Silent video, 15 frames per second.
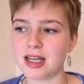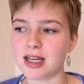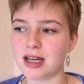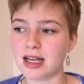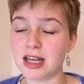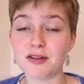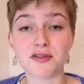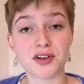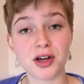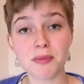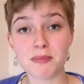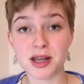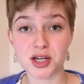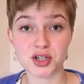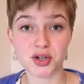If not,
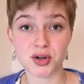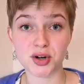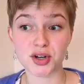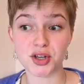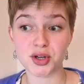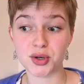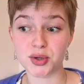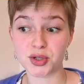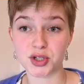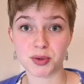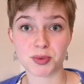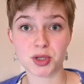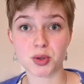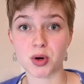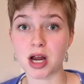make sure you
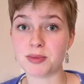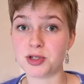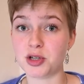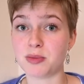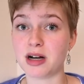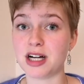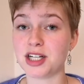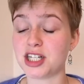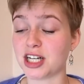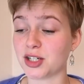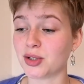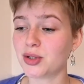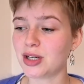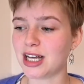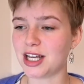subscribe to my
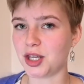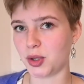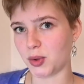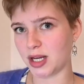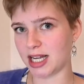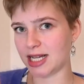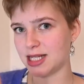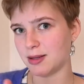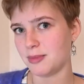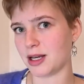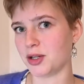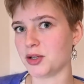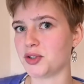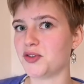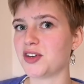channel and you hit the bell
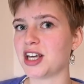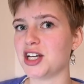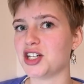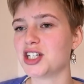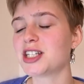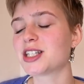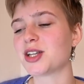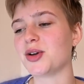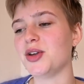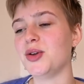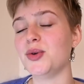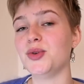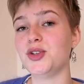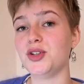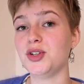notifications so
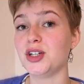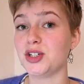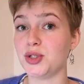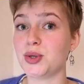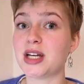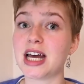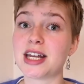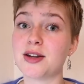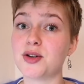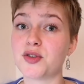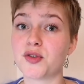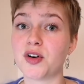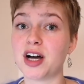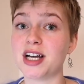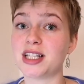you do get
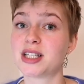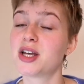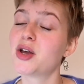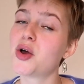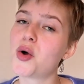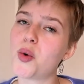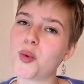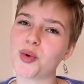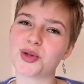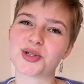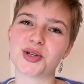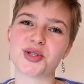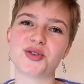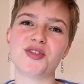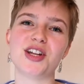notified once
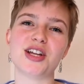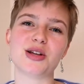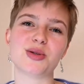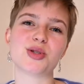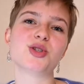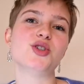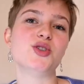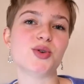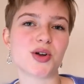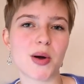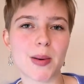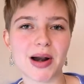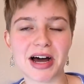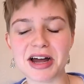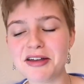those videos do go
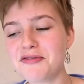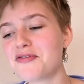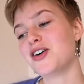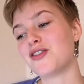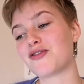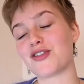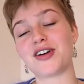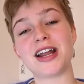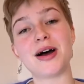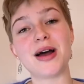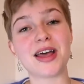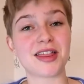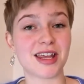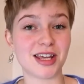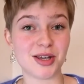live. For now, I
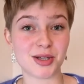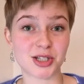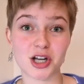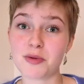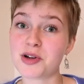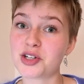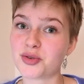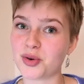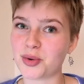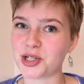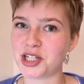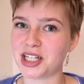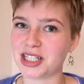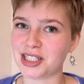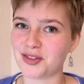thank you so much for
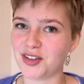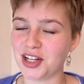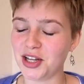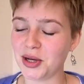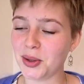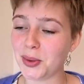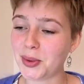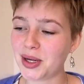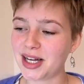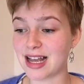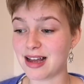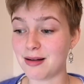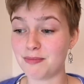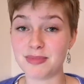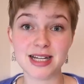watching this video.
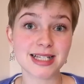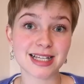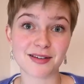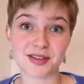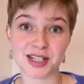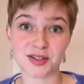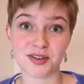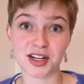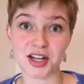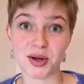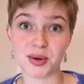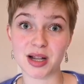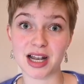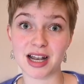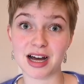Please give this video
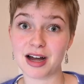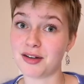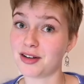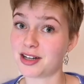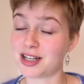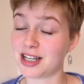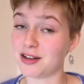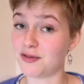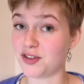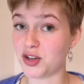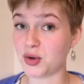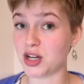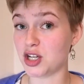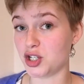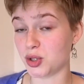a like if you
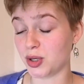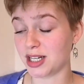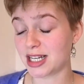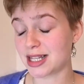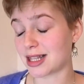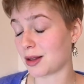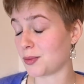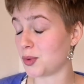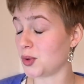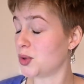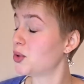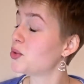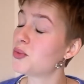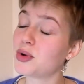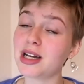enjoyed it, that would
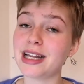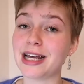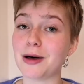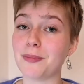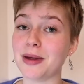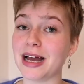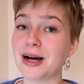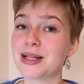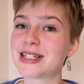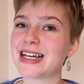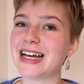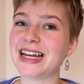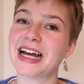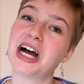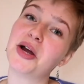really help me out,
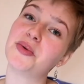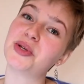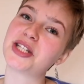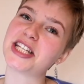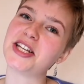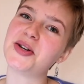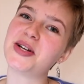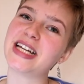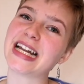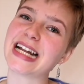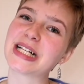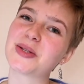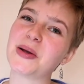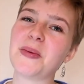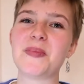and I will see you in the
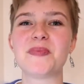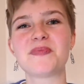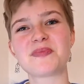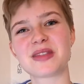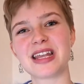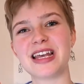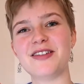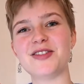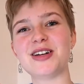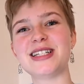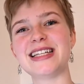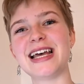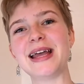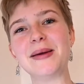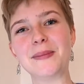next one. Have a good
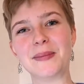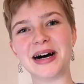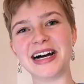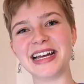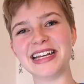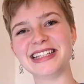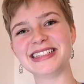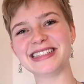day, bye!